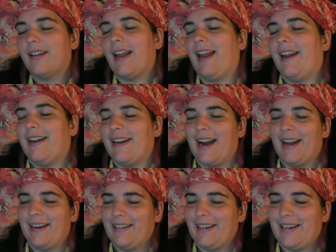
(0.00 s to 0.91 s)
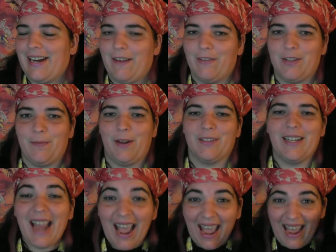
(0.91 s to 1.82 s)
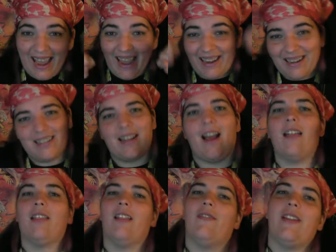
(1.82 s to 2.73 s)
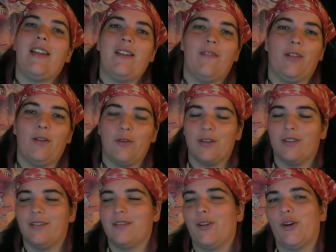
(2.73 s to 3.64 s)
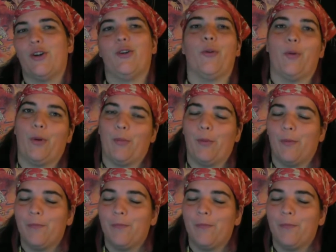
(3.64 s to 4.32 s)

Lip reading: And he got it, and then he gave it to me. I was like, ah, because I love the evolutions. They're adorable.